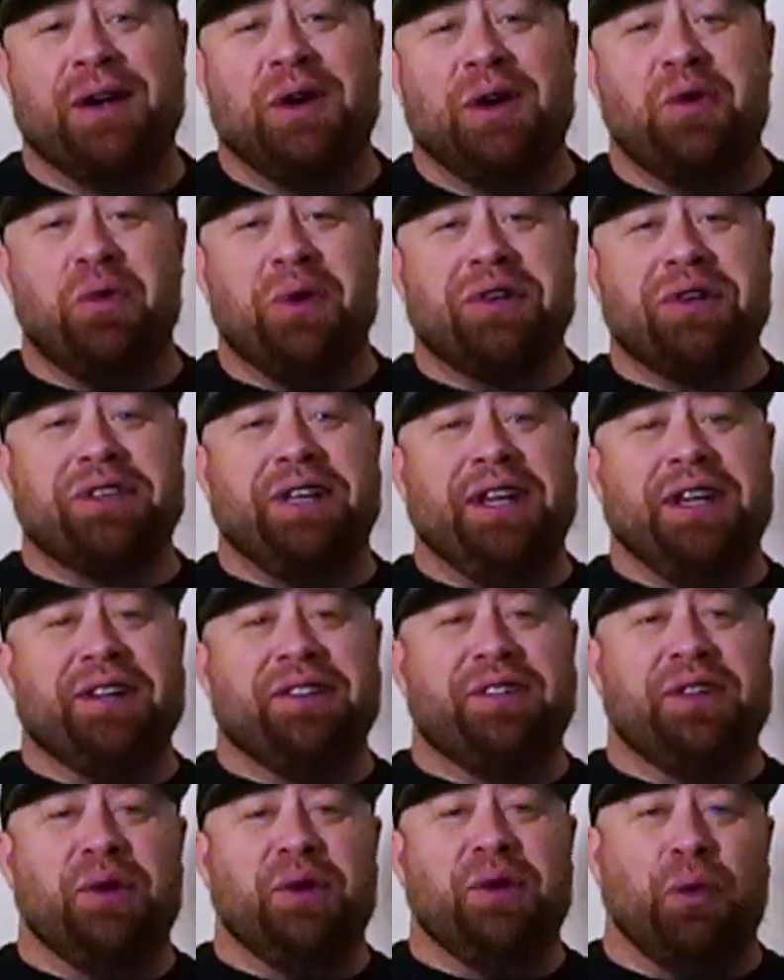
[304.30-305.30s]
whiskey
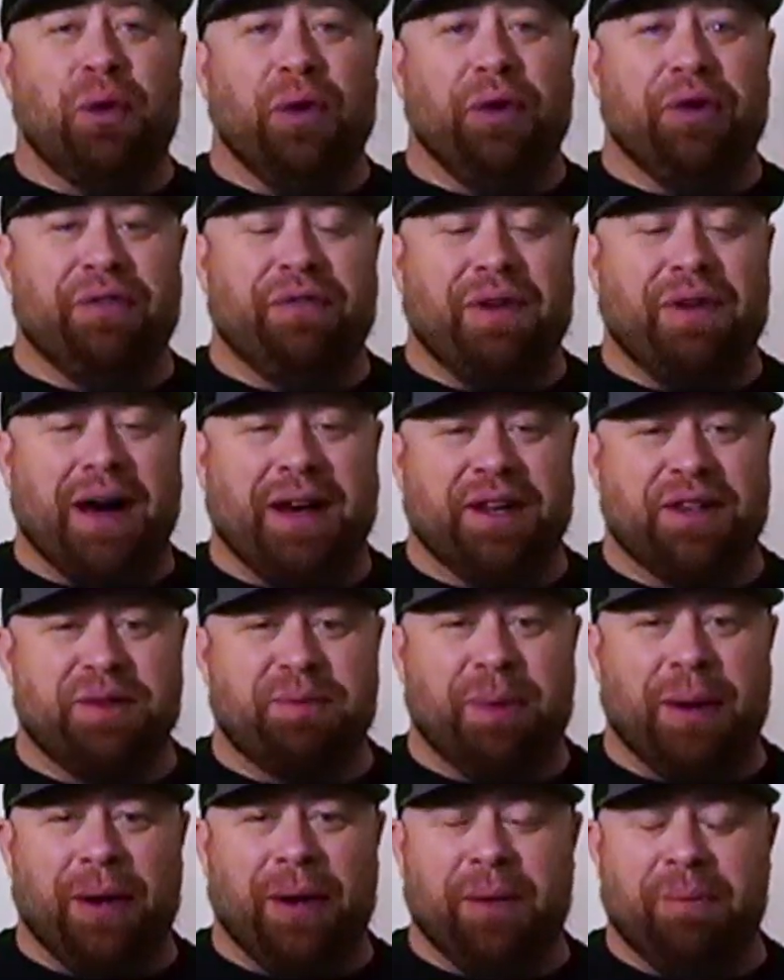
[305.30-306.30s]
is the world's finest
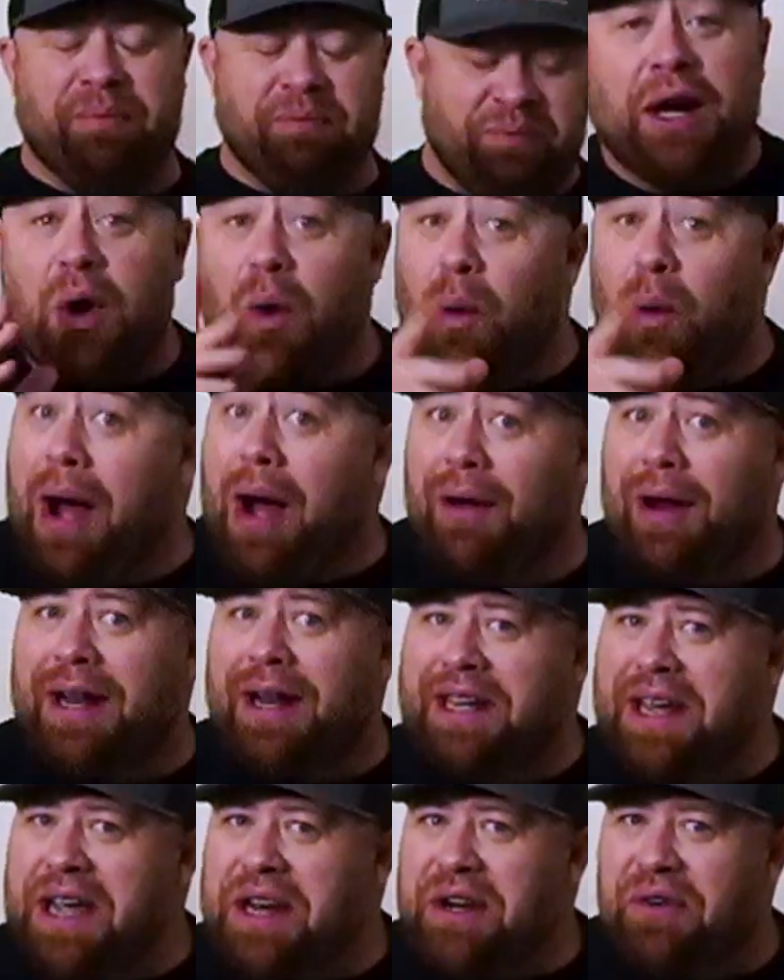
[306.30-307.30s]
spirit. Go out
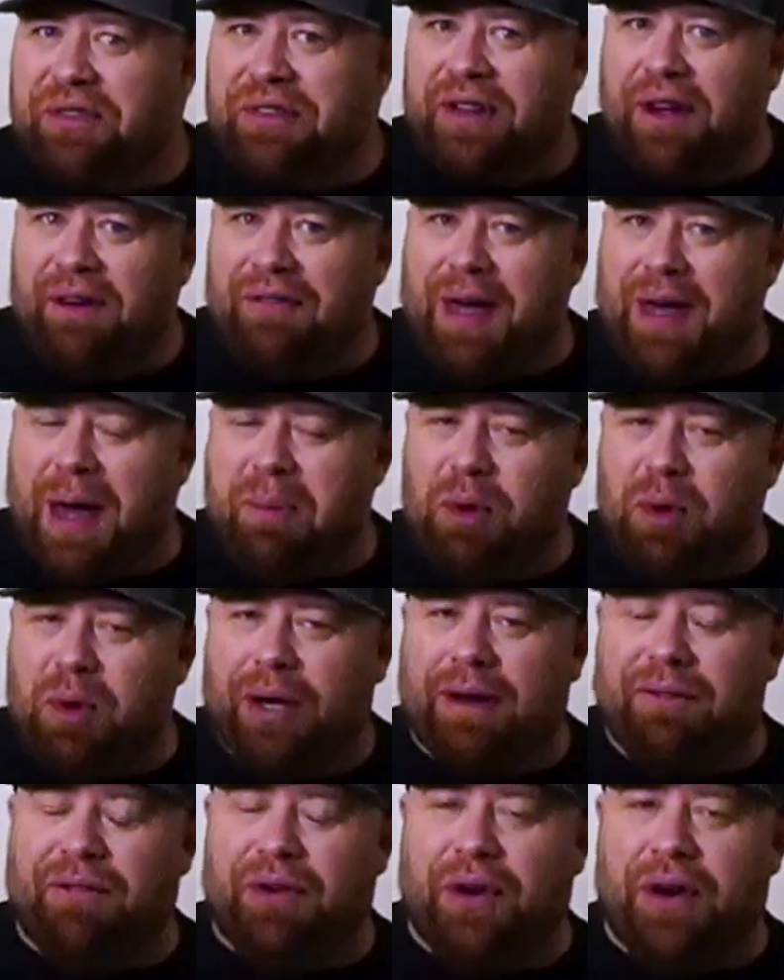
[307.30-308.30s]
and get yourself that
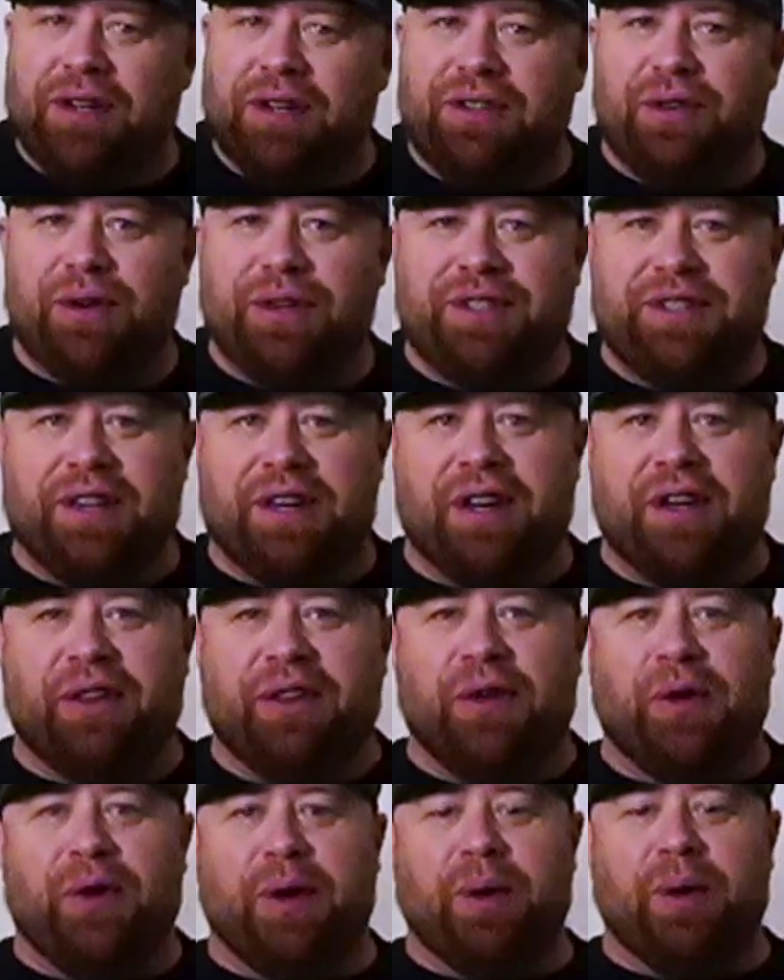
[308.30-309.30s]
book if you're interested in
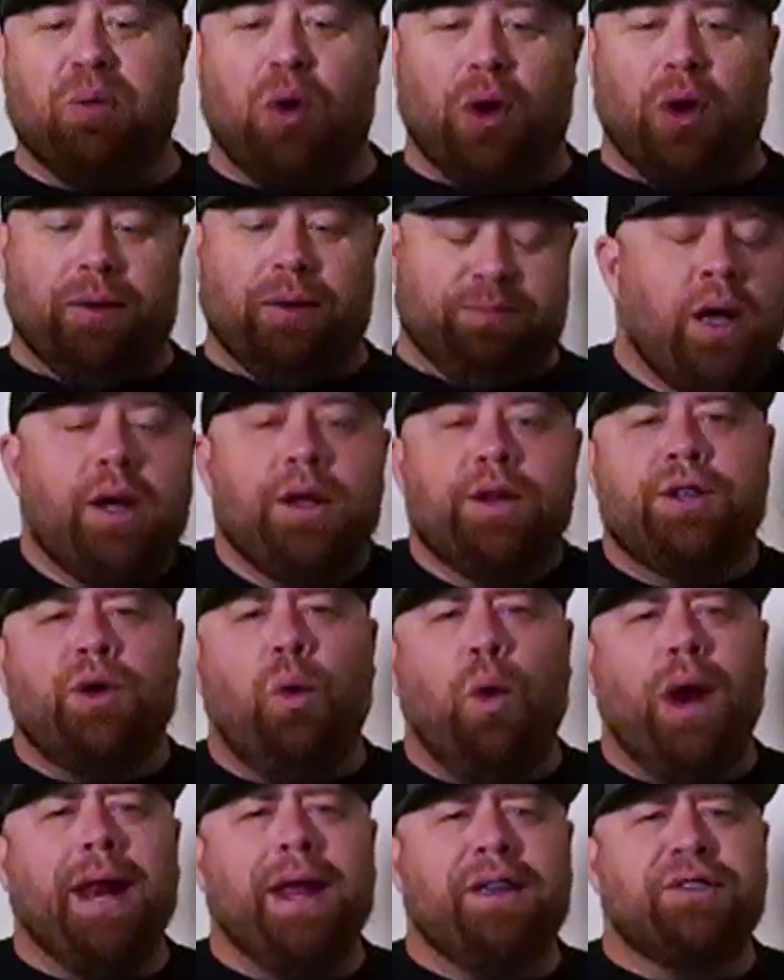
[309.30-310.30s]
learning more. So
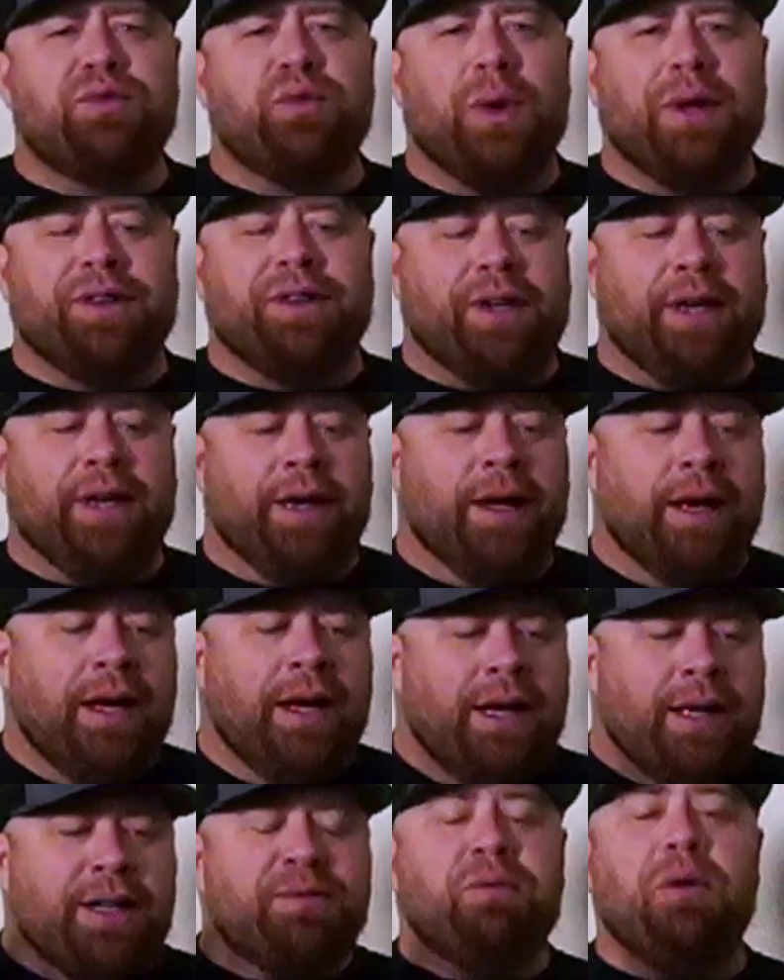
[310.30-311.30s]
what is whiskey?
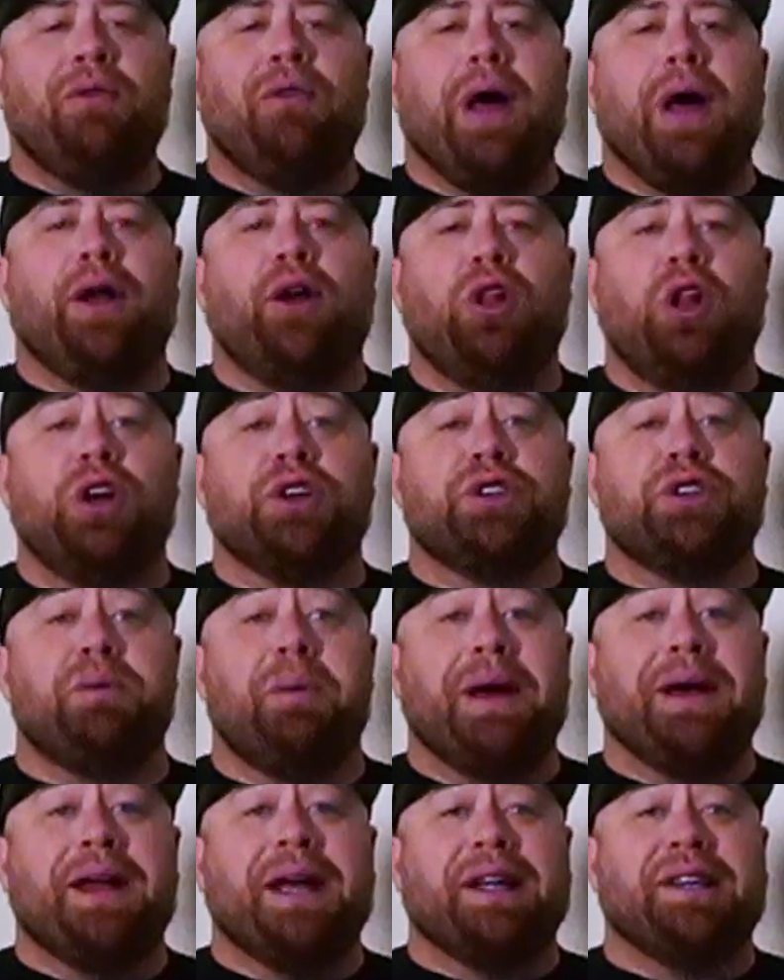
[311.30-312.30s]
Let's move right along to
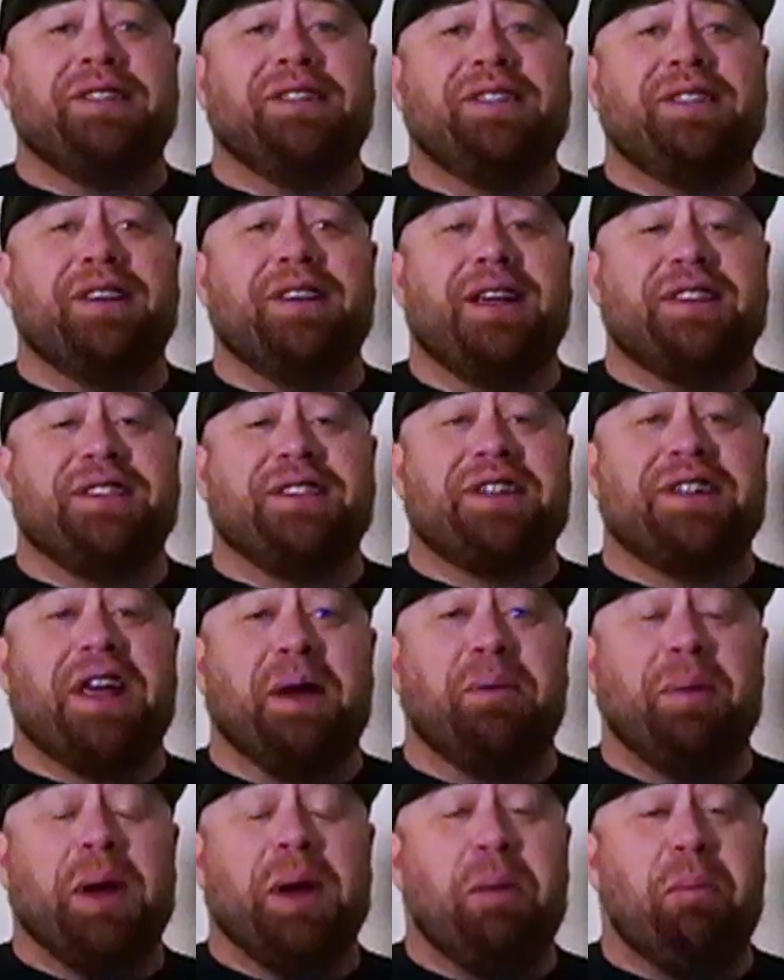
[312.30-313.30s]
my next
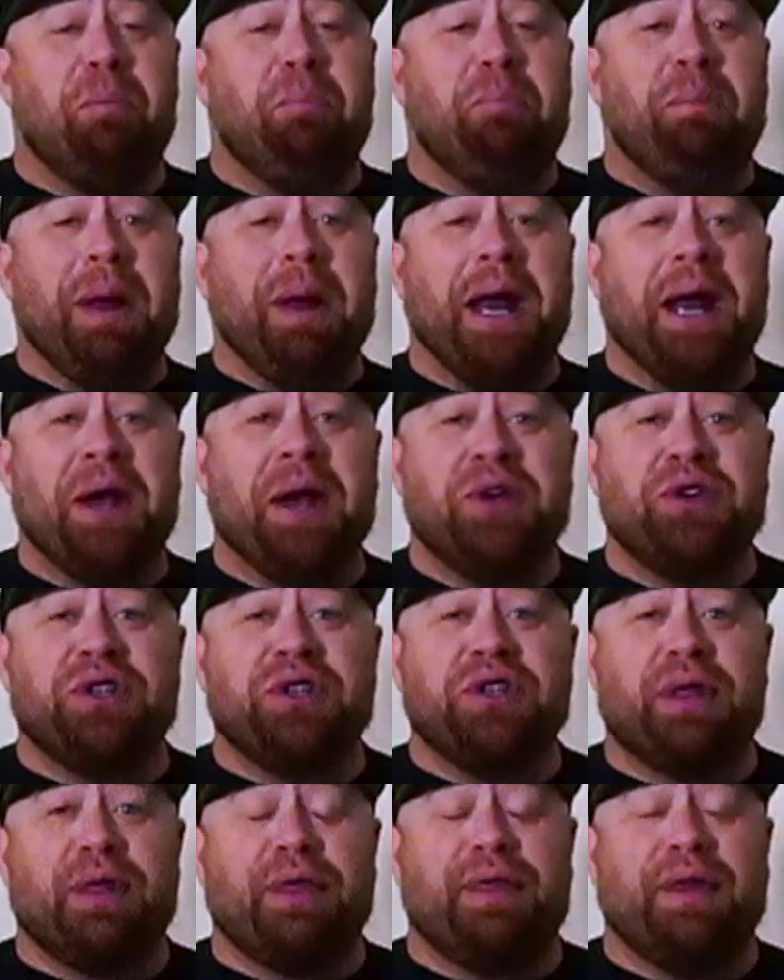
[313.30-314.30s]
segment, binge
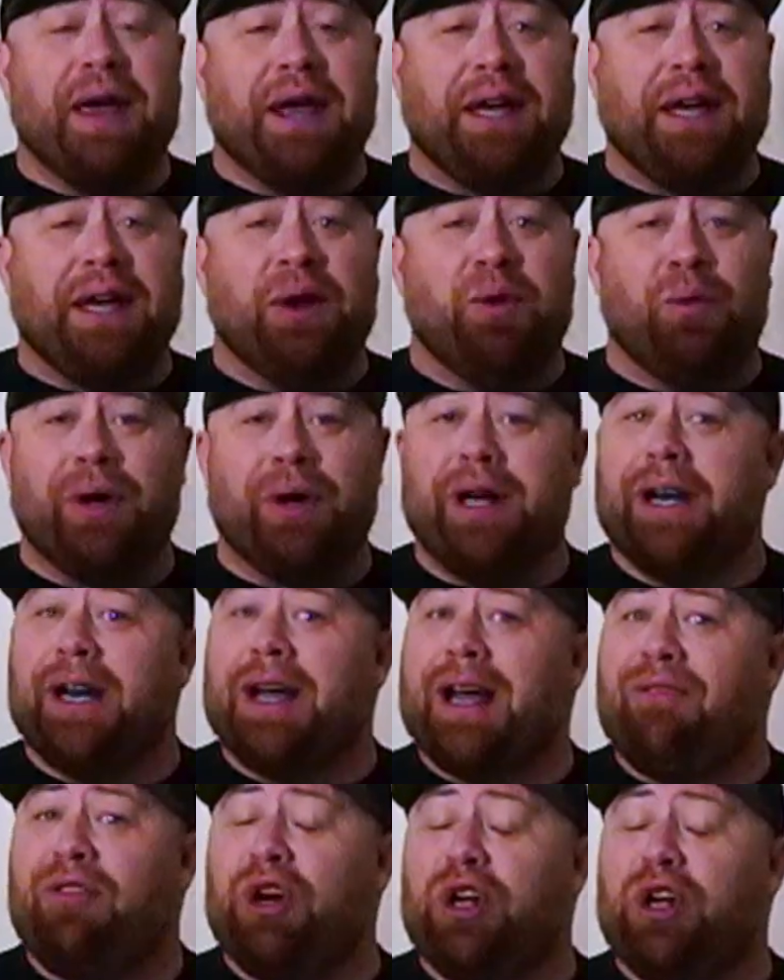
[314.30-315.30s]
thinking. We're gonna
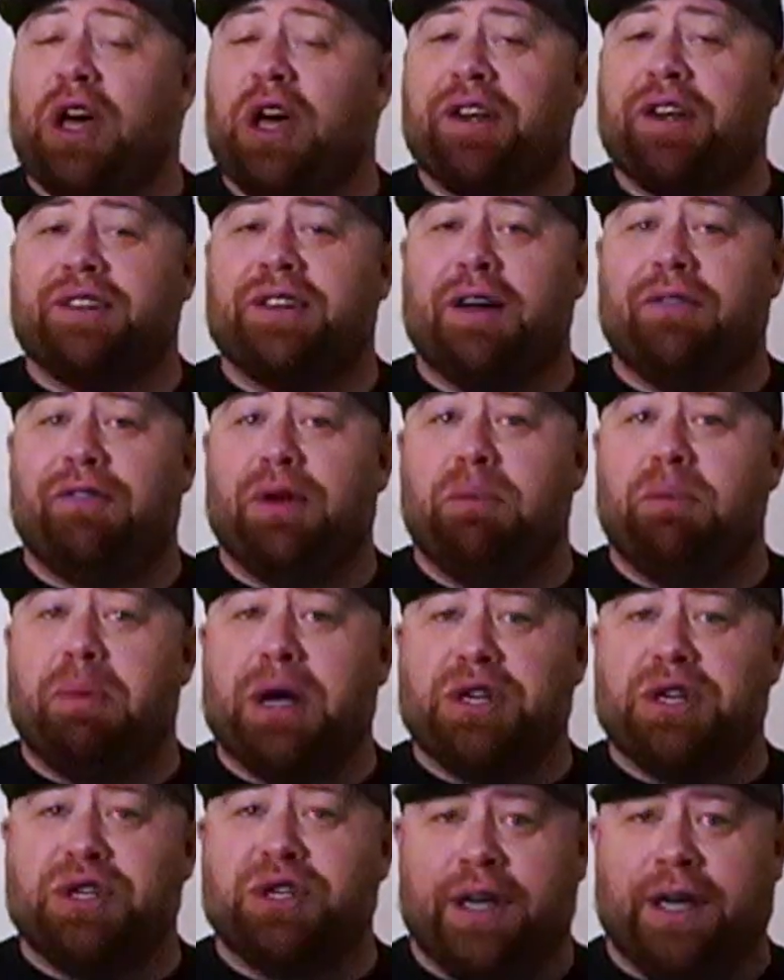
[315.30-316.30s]
cover a lot of stuff in
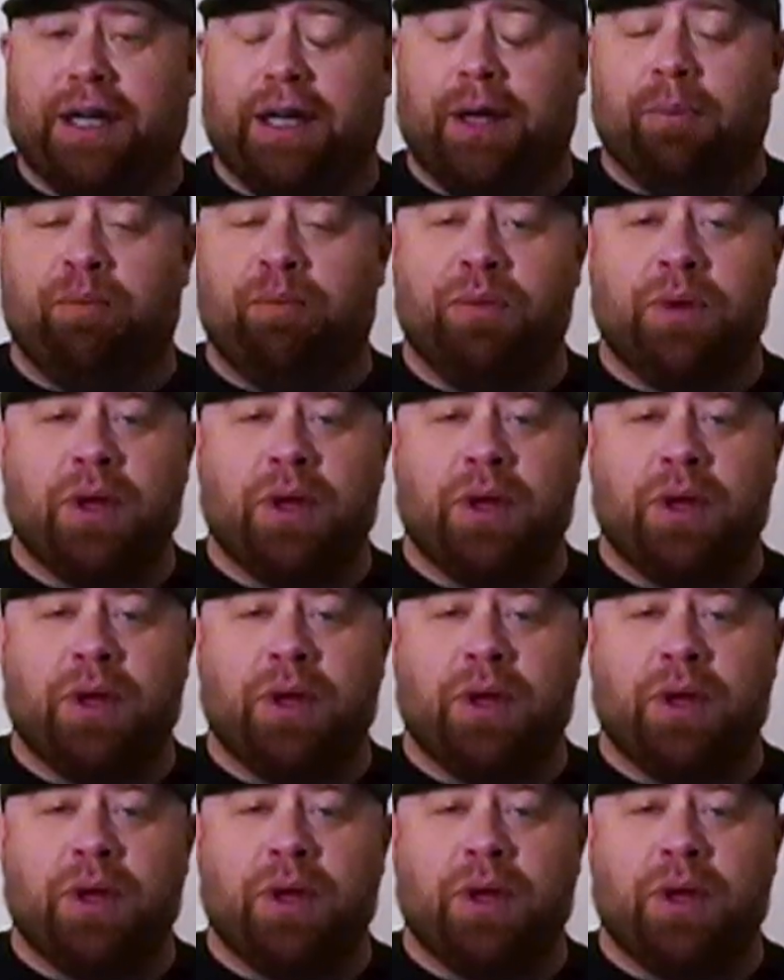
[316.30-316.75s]
binge thinking.